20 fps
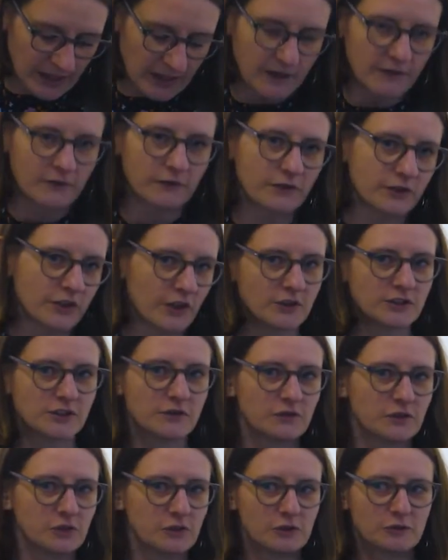For those of
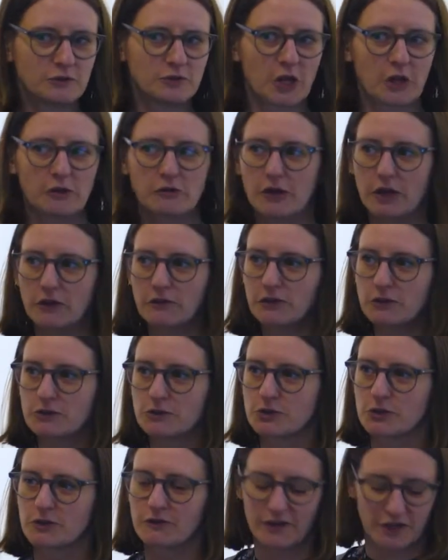you who don't know
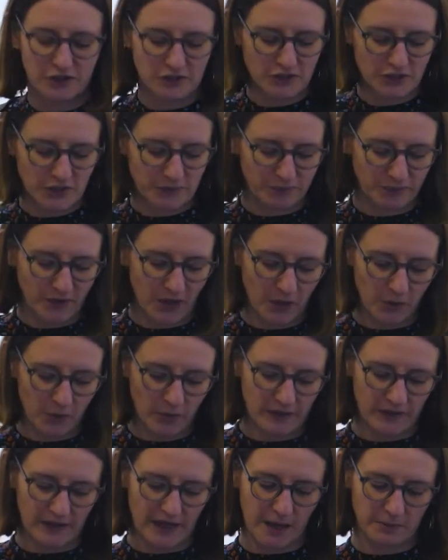Future of London, we're
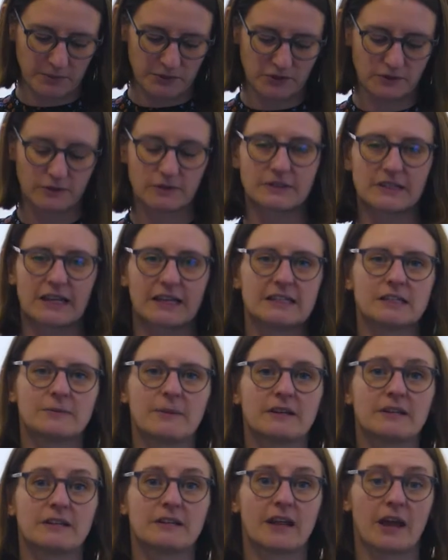the capital's
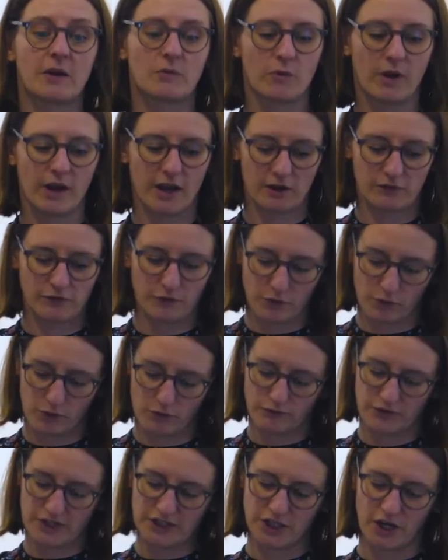independent network for
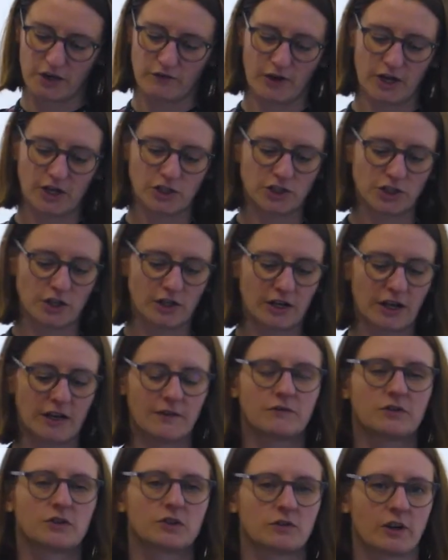regeneration,
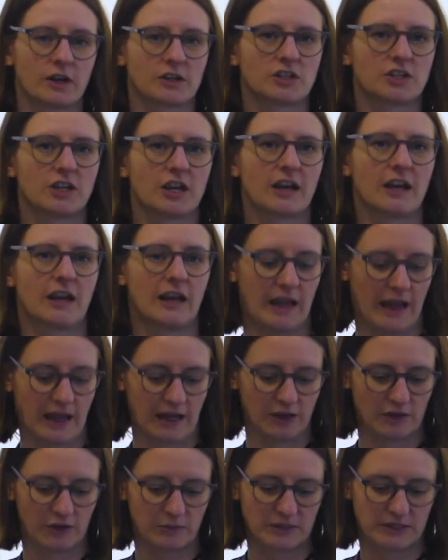infrastructure,
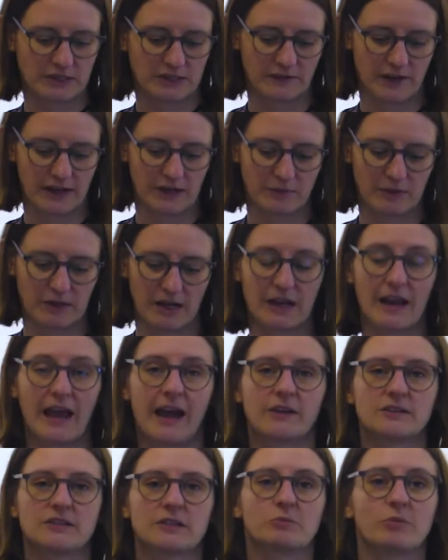economic development and
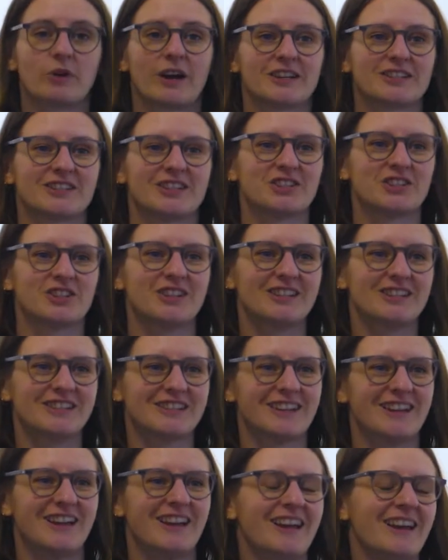housing practitioners.
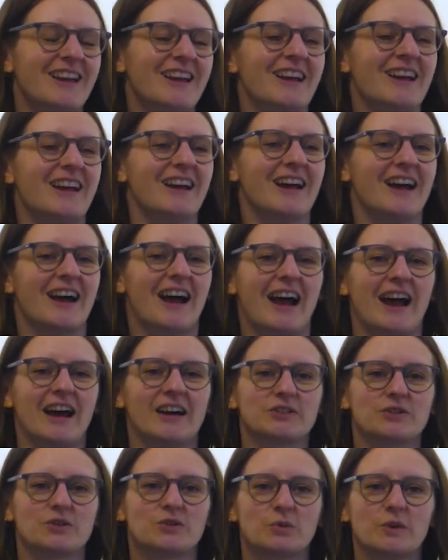
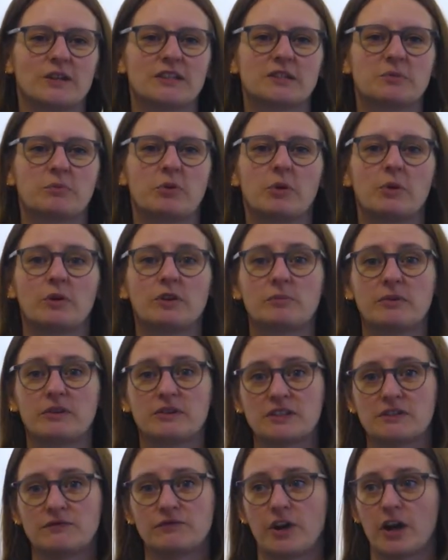And we support the built
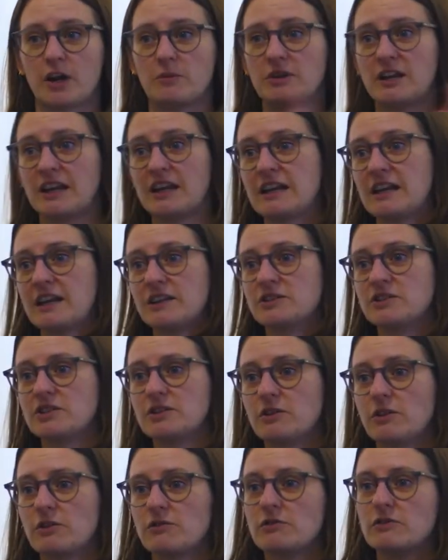environment in London
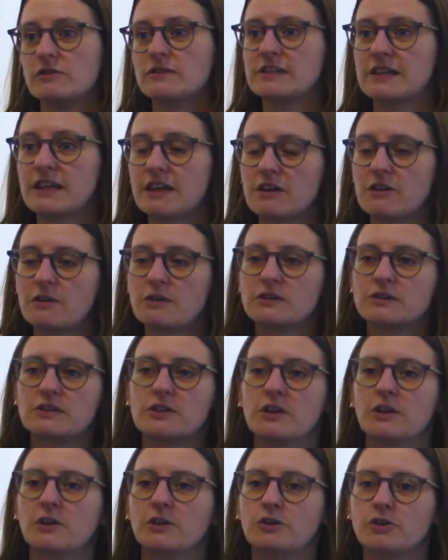through skills,
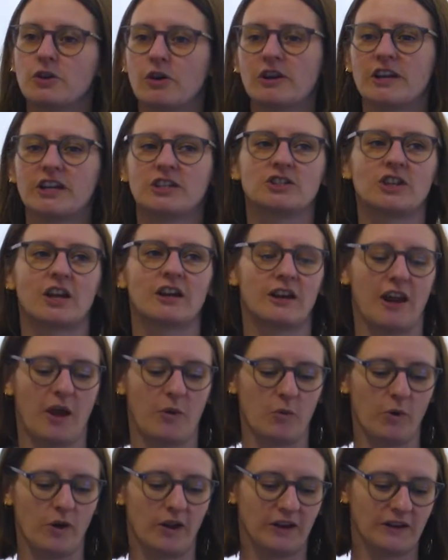knowledge and
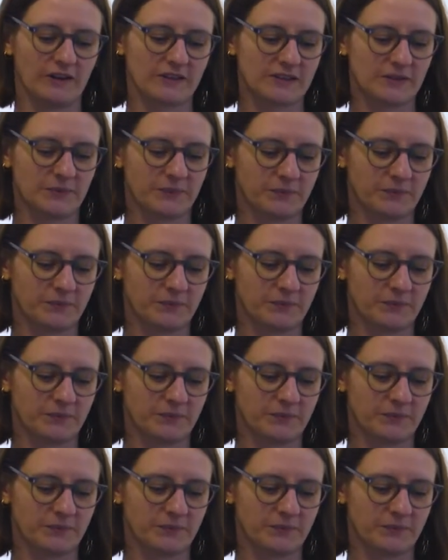networks.